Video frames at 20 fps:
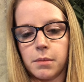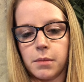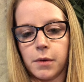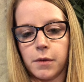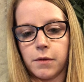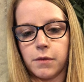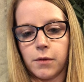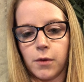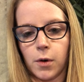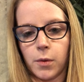
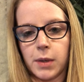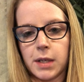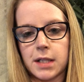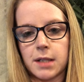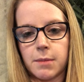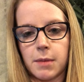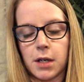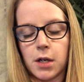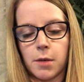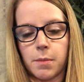before we
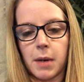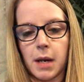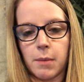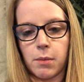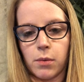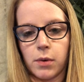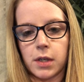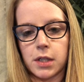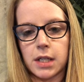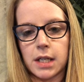submit your
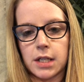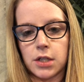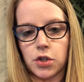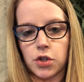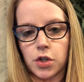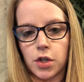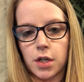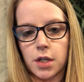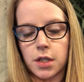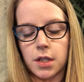paperwork to
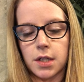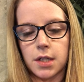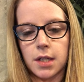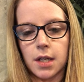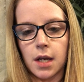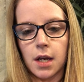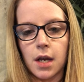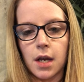insurance.